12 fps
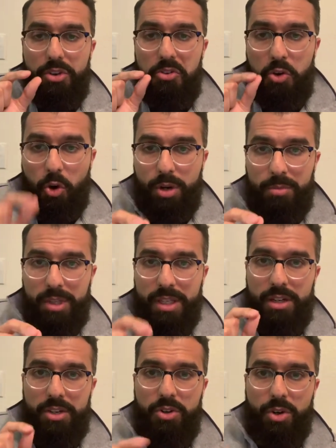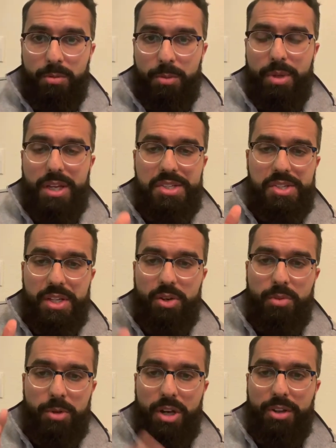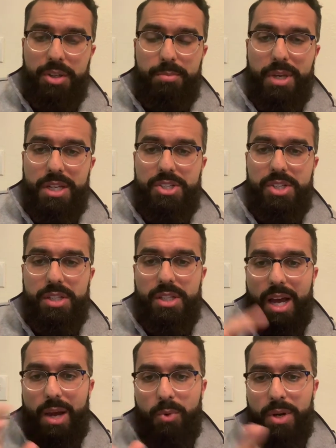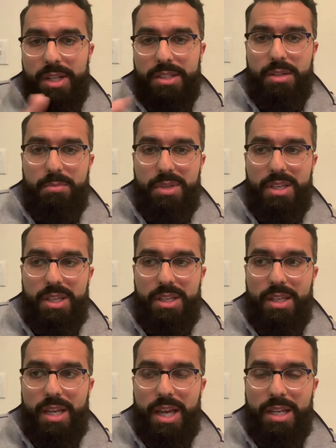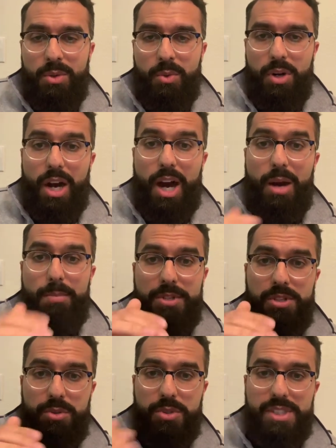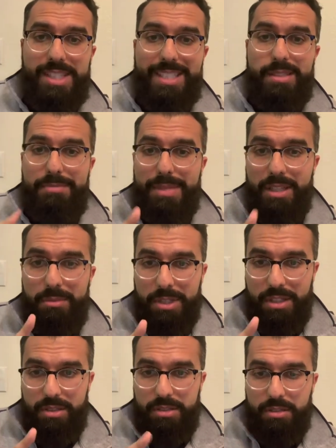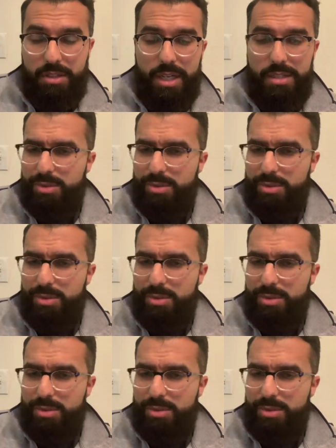Normally, on a normal patient, normal healthy patient, I want it to be anywhere up to 6 millimeters, okay?